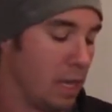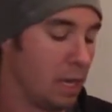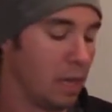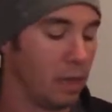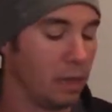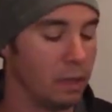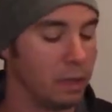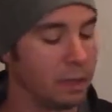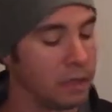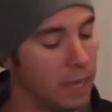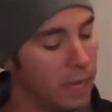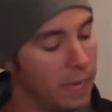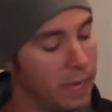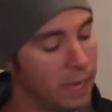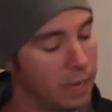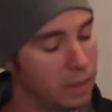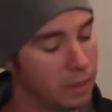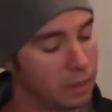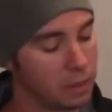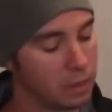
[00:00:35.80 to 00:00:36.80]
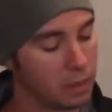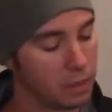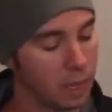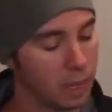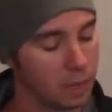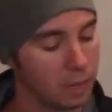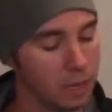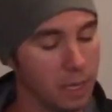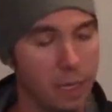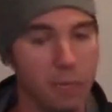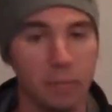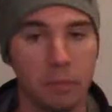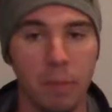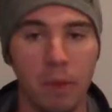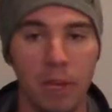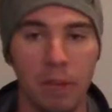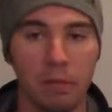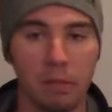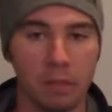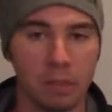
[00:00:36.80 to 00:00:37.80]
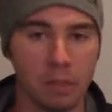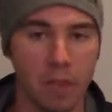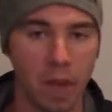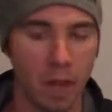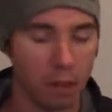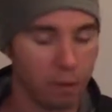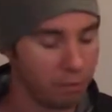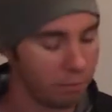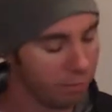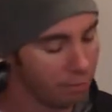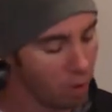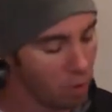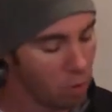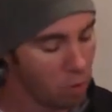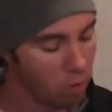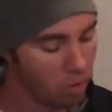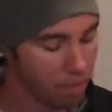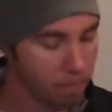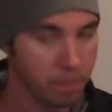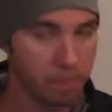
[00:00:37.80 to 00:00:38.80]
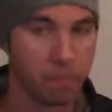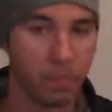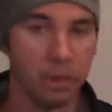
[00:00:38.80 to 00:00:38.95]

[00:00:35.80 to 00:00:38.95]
This thing is, like I said, it's made of solid foam.